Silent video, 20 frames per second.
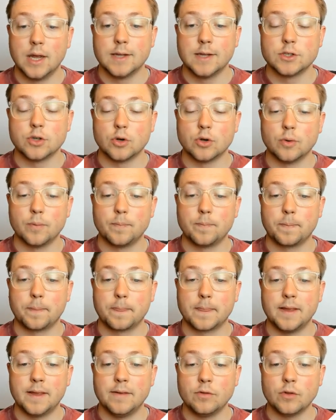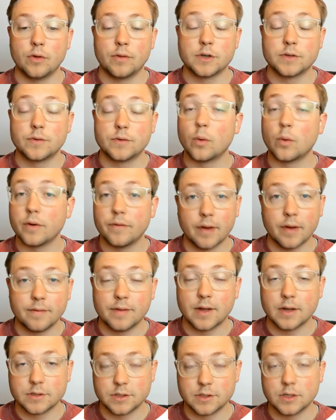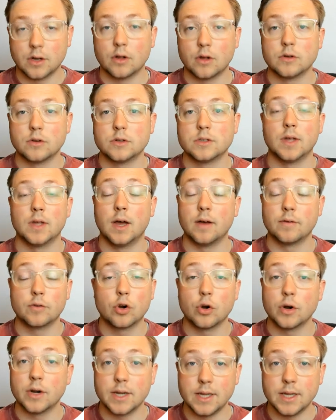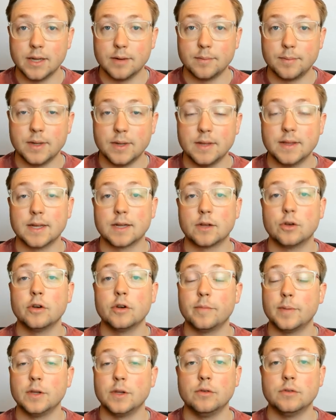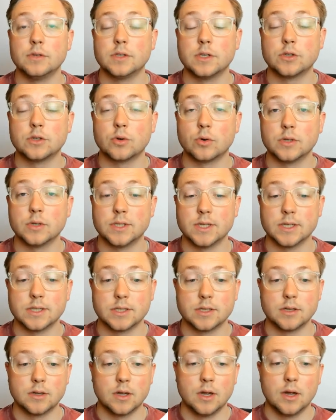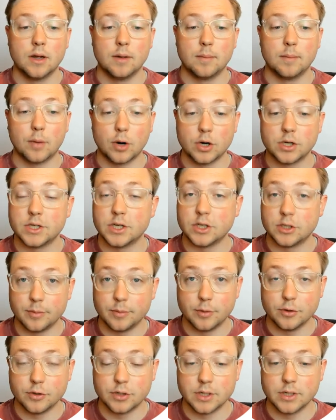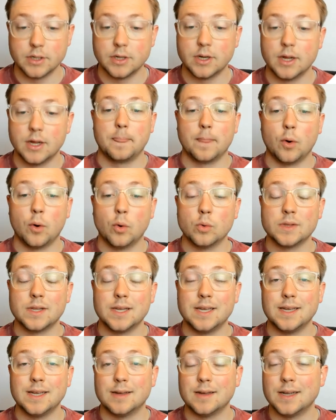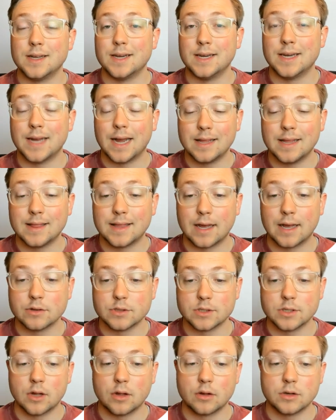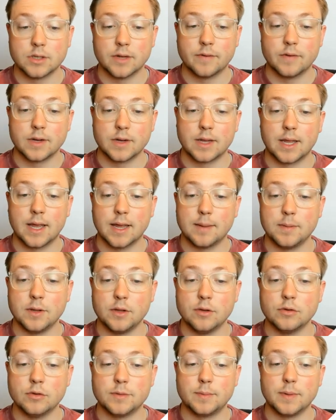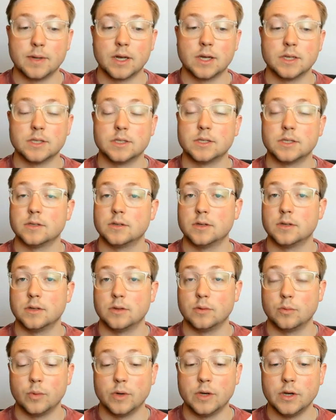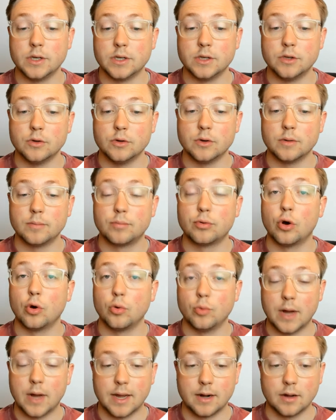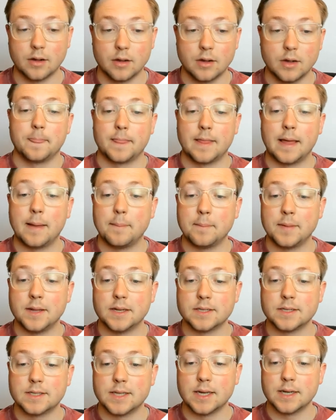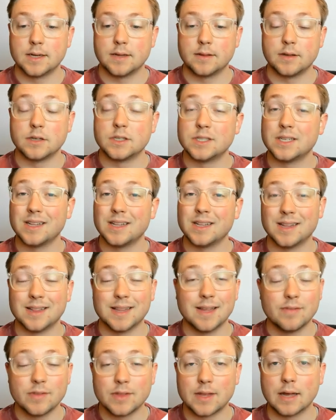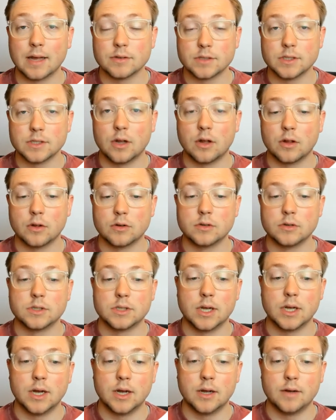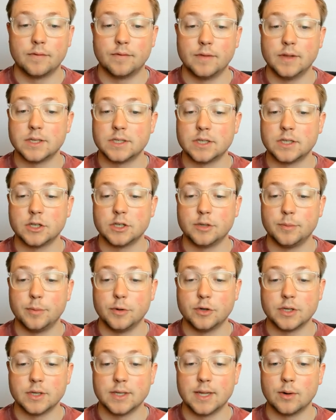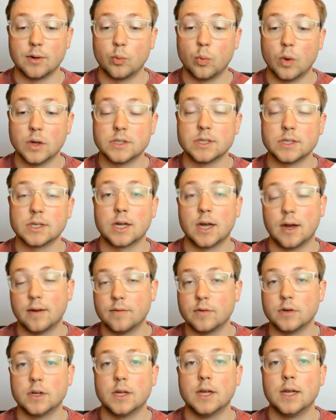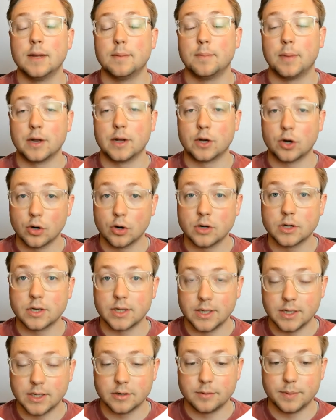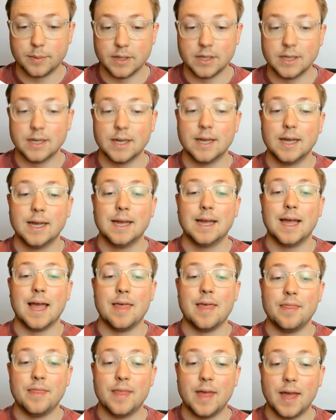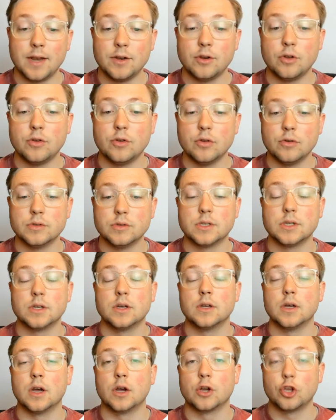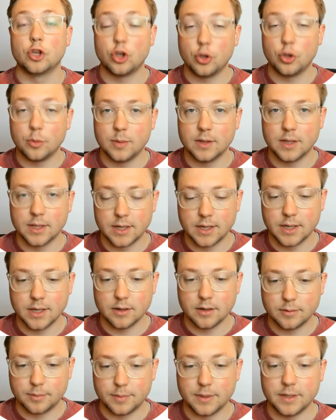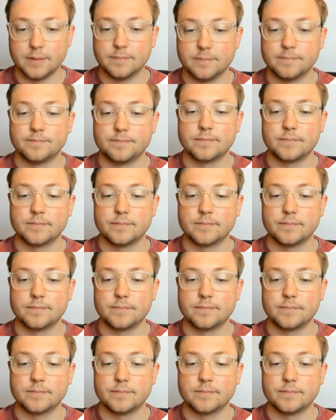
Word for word: So even though there's $45,000 of current E&P that could have been used towards this March distribution, only $9,000 of it can be used because we need to do it pro rata. That means that there's still $11,000 of this distribution that wasn't covered by current E&P, and then you use accumulated E&P.